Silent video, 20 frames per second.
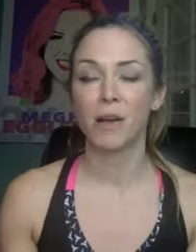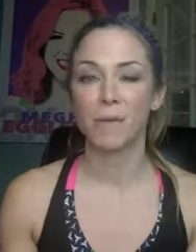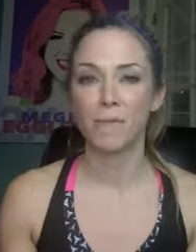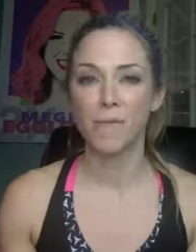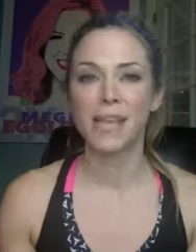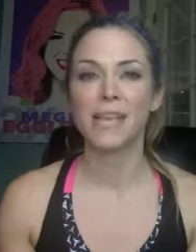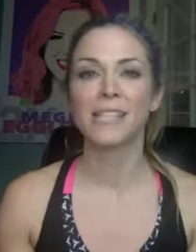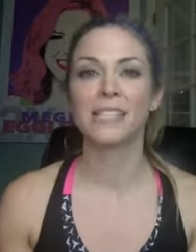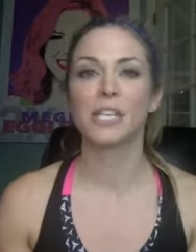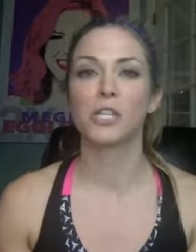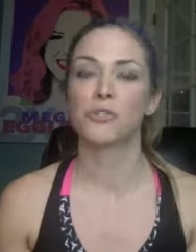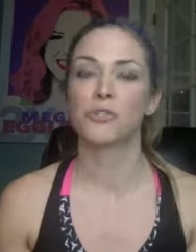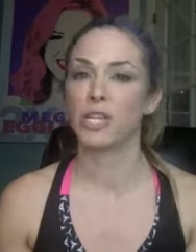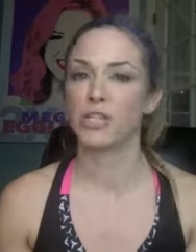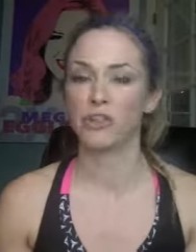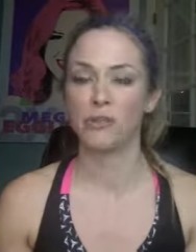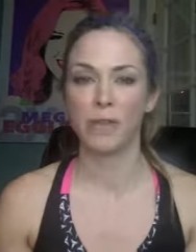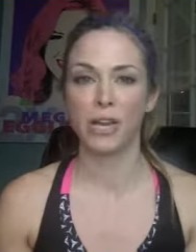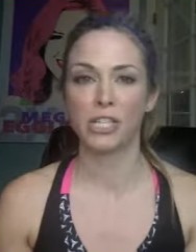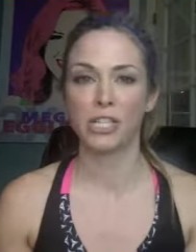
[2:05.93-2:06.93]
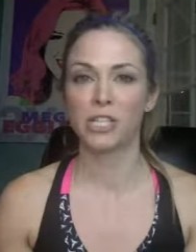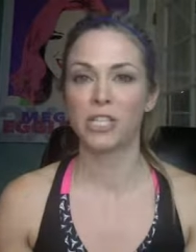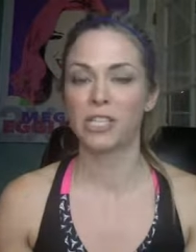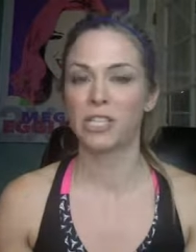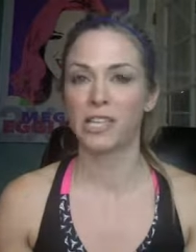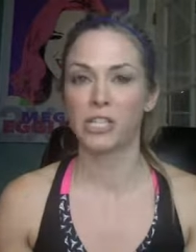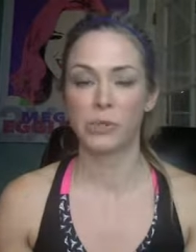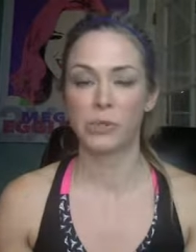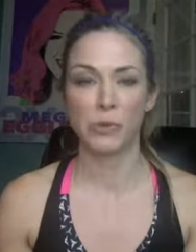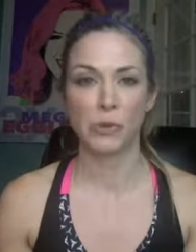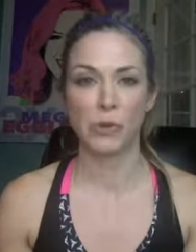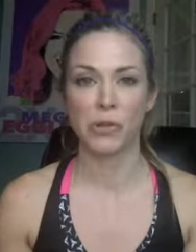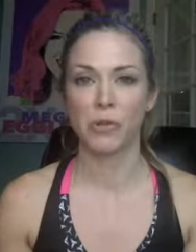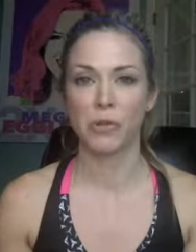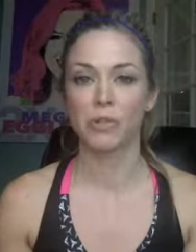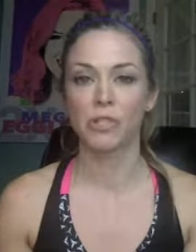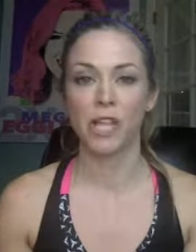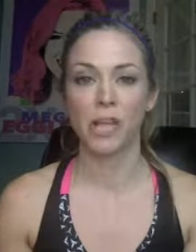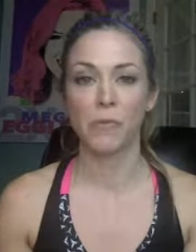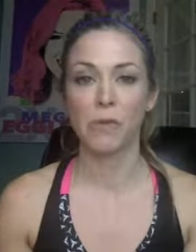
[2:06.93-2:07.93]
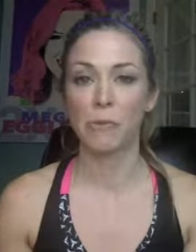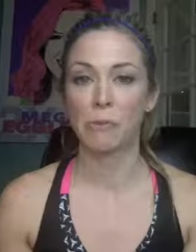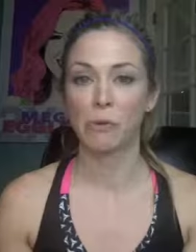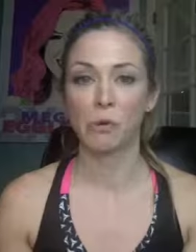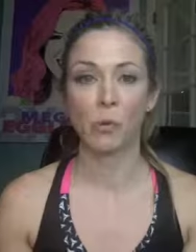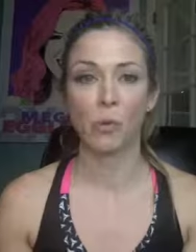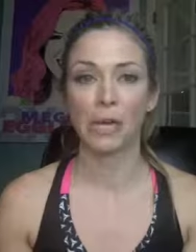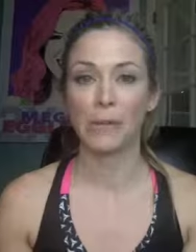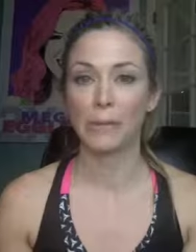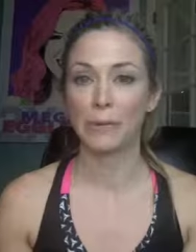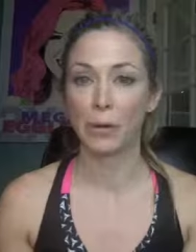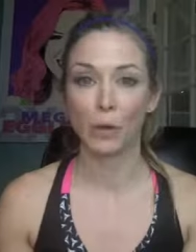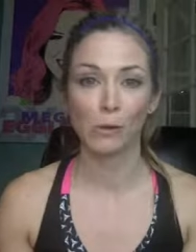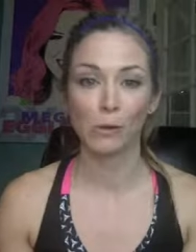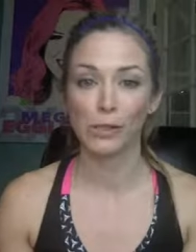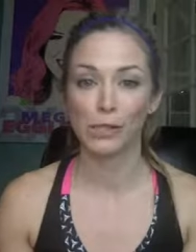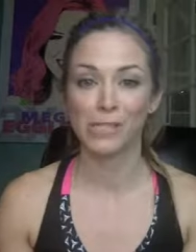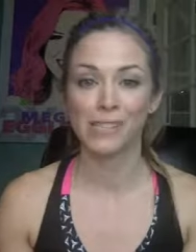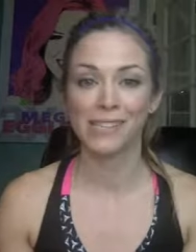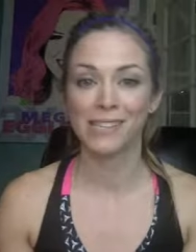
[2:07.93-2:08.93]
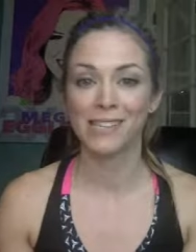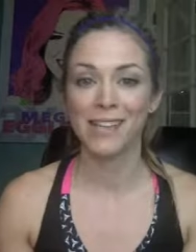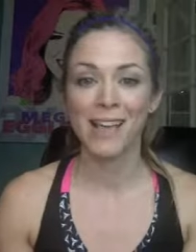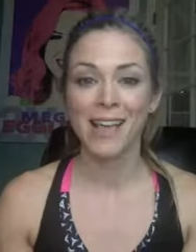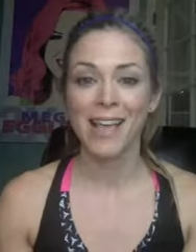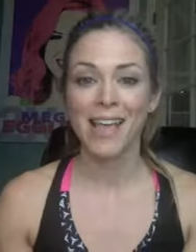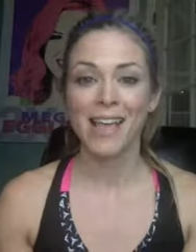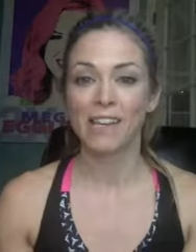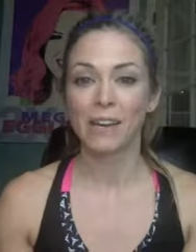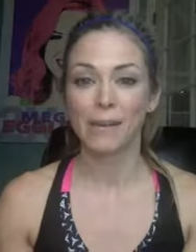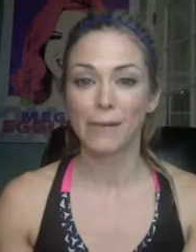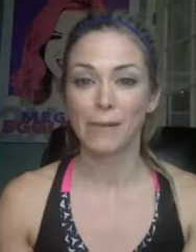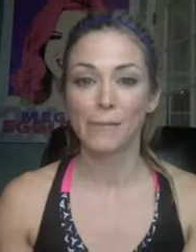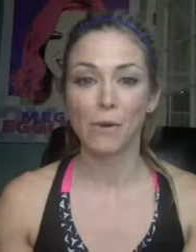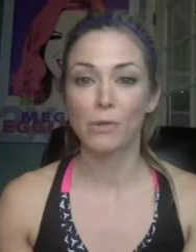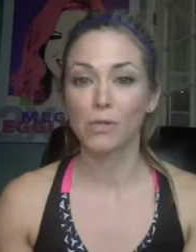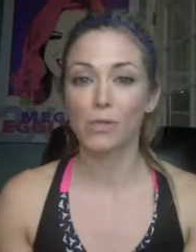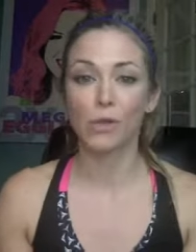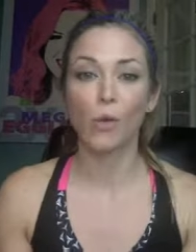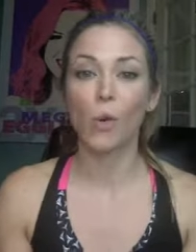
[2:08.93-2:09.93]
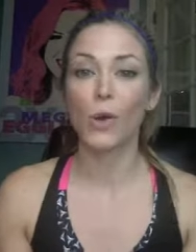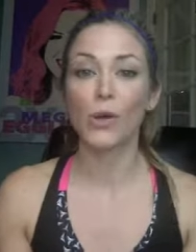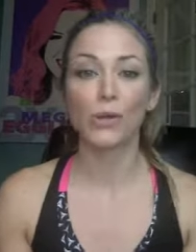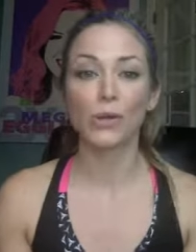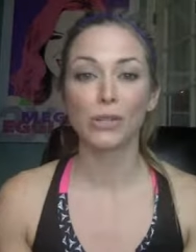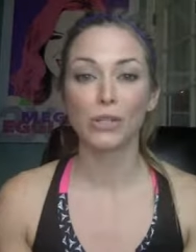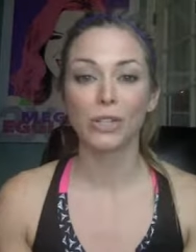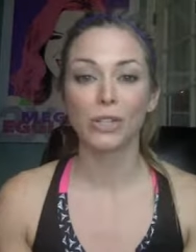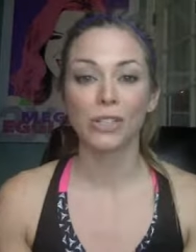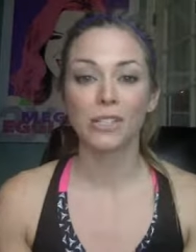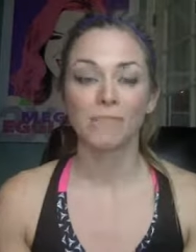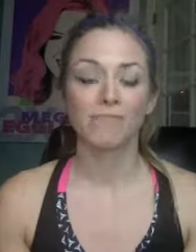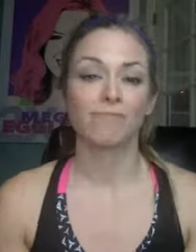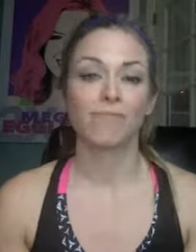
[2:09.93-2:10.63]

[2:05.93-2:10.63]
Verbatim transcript: amazing transformations and testimonials and people who want to be coaches and are my most loyal